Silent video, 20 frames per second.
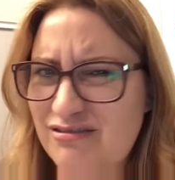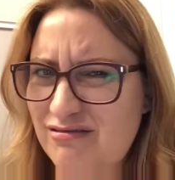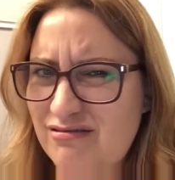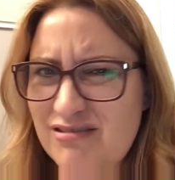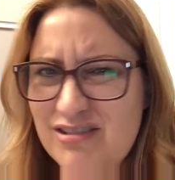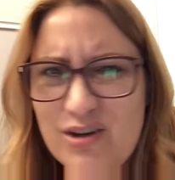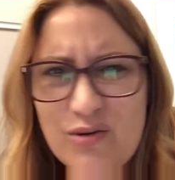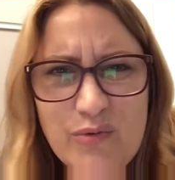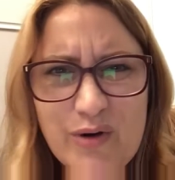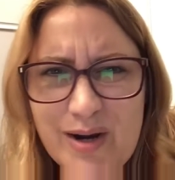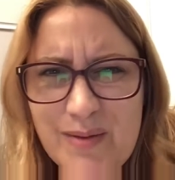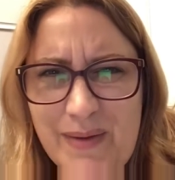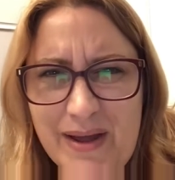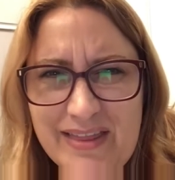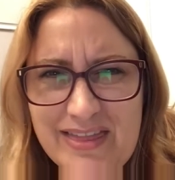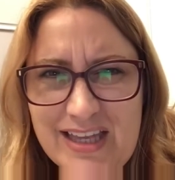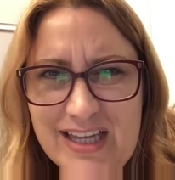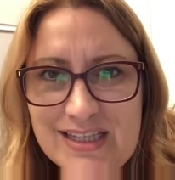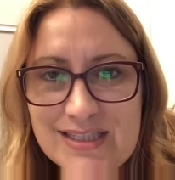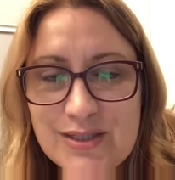don't worry about
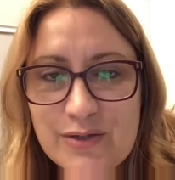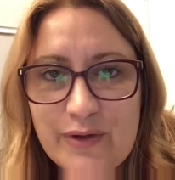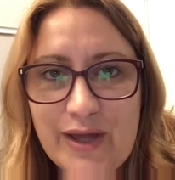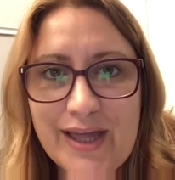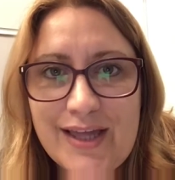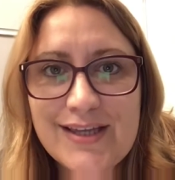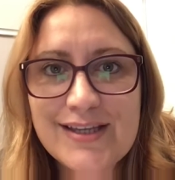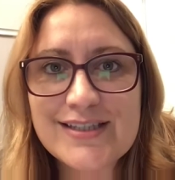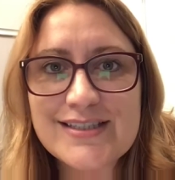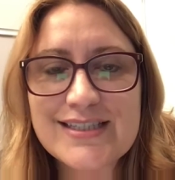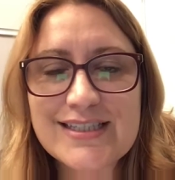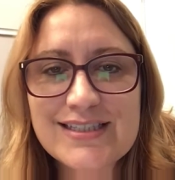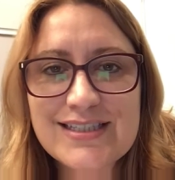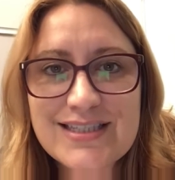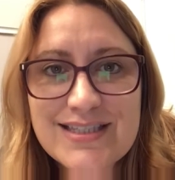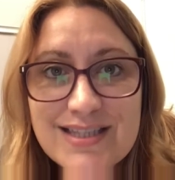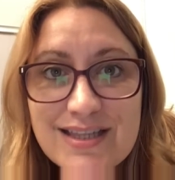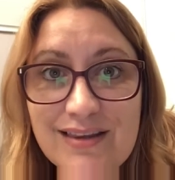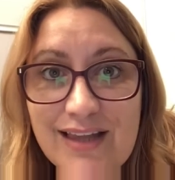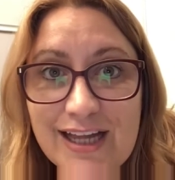this, okay? Because this
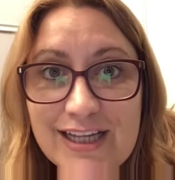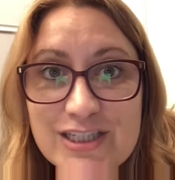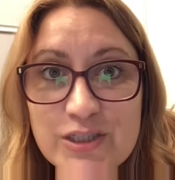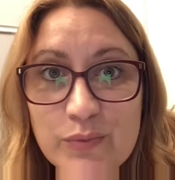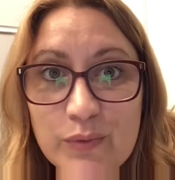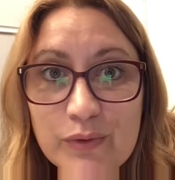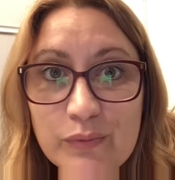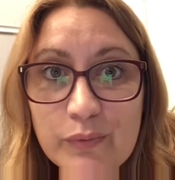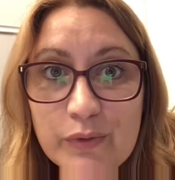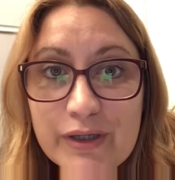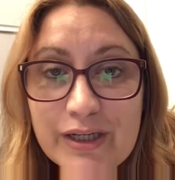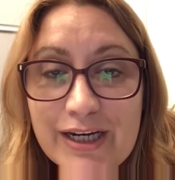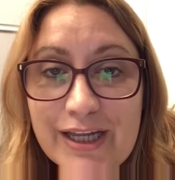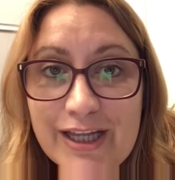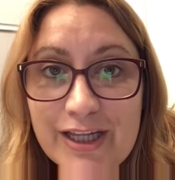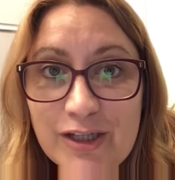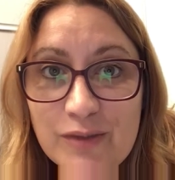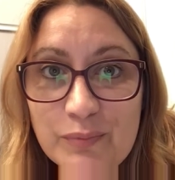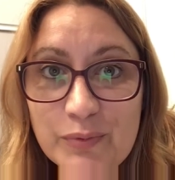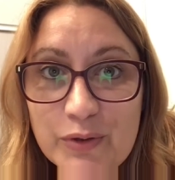is the last one we're going to
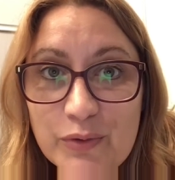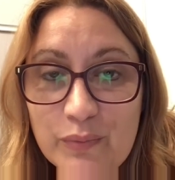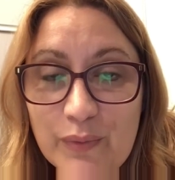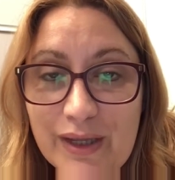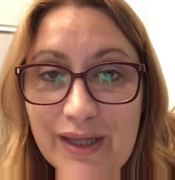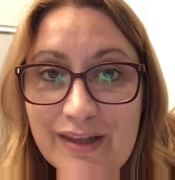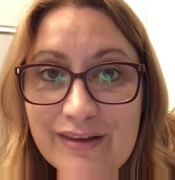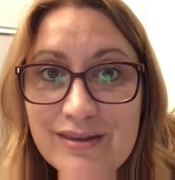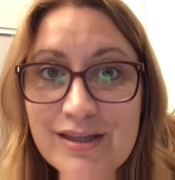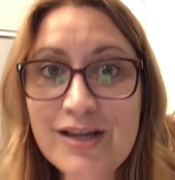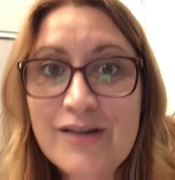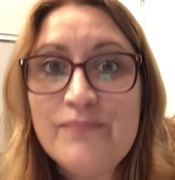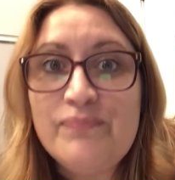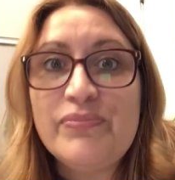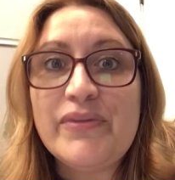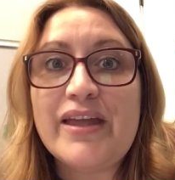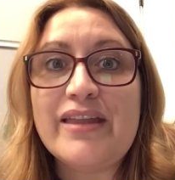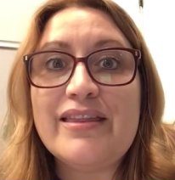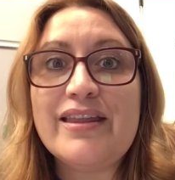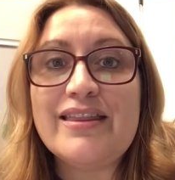help you with,
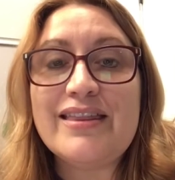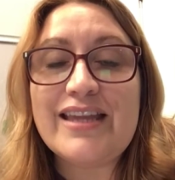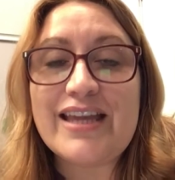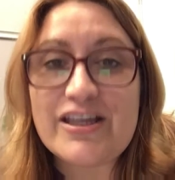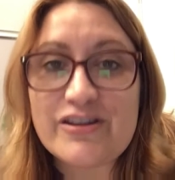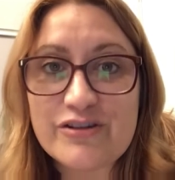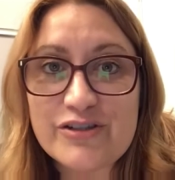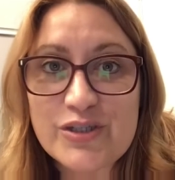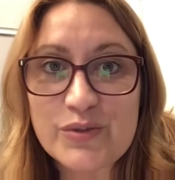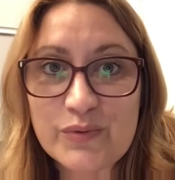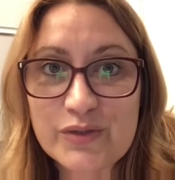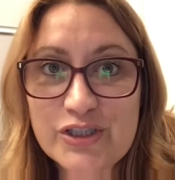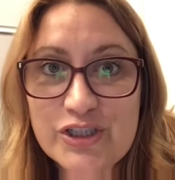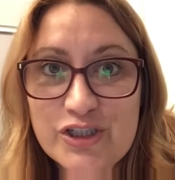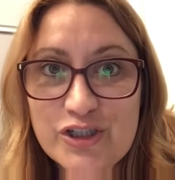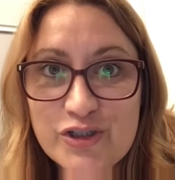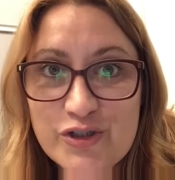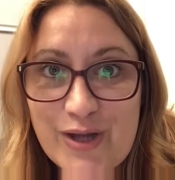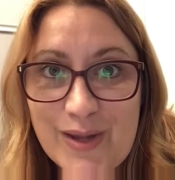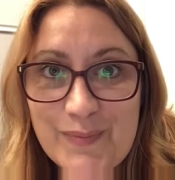and then the others I want you
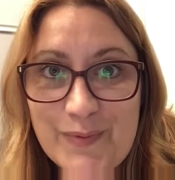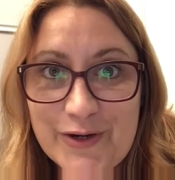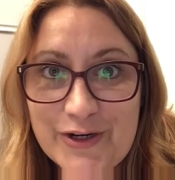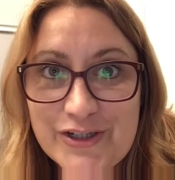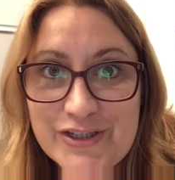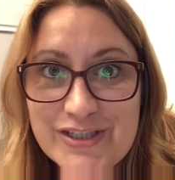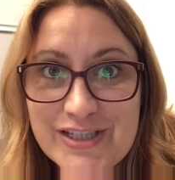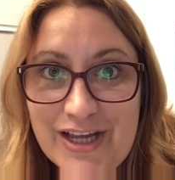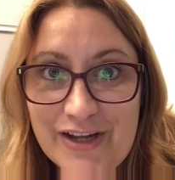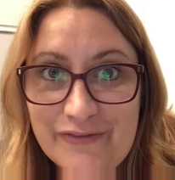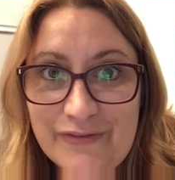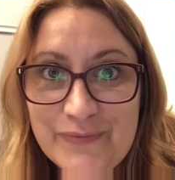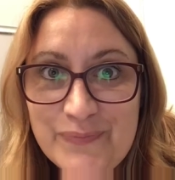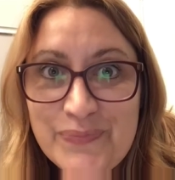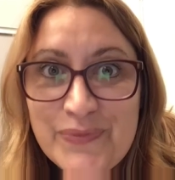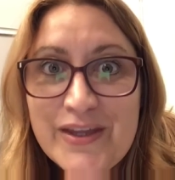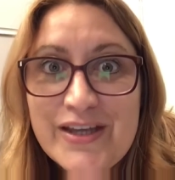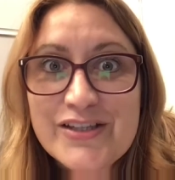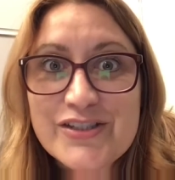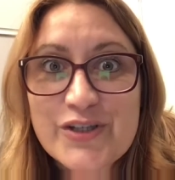to try by yourself.
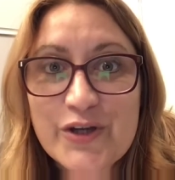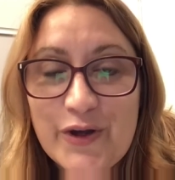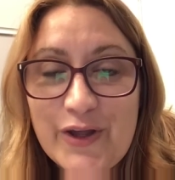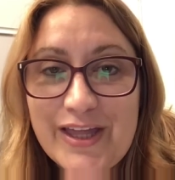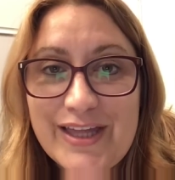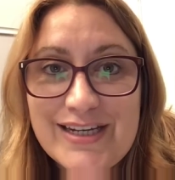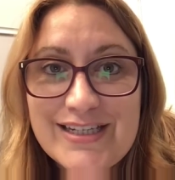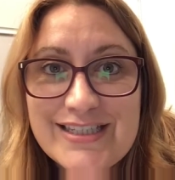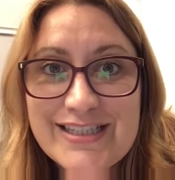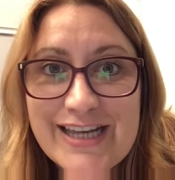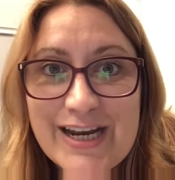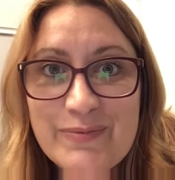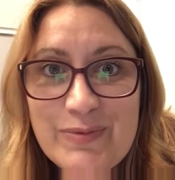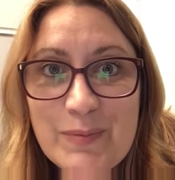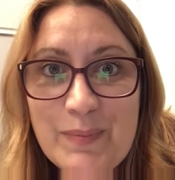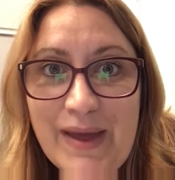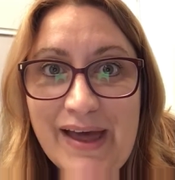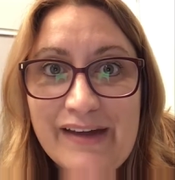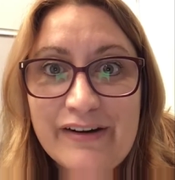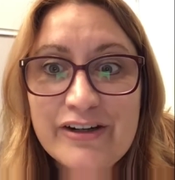So go ahead and set up the
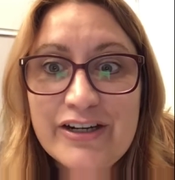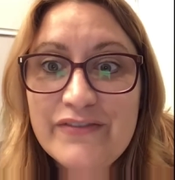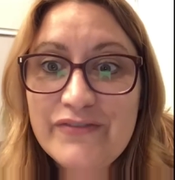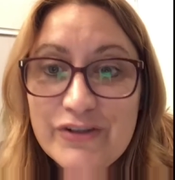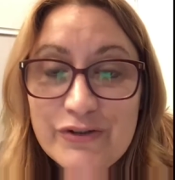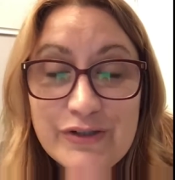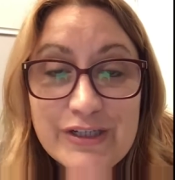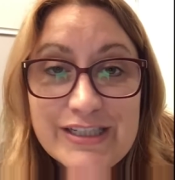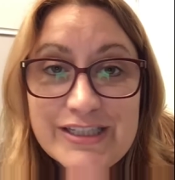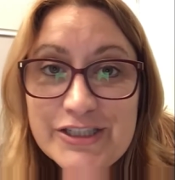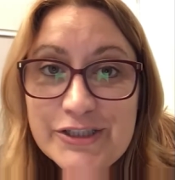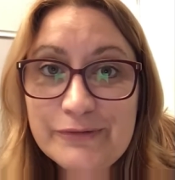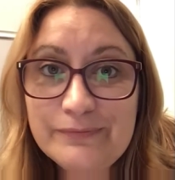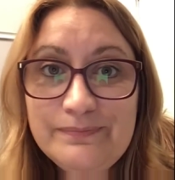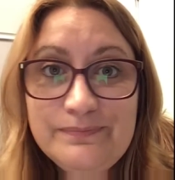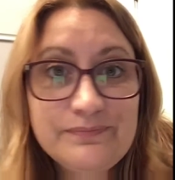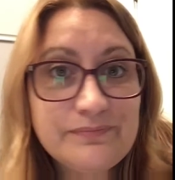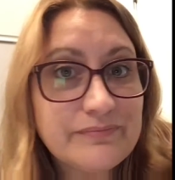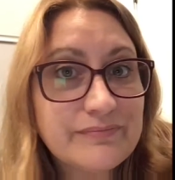pattern if you need to.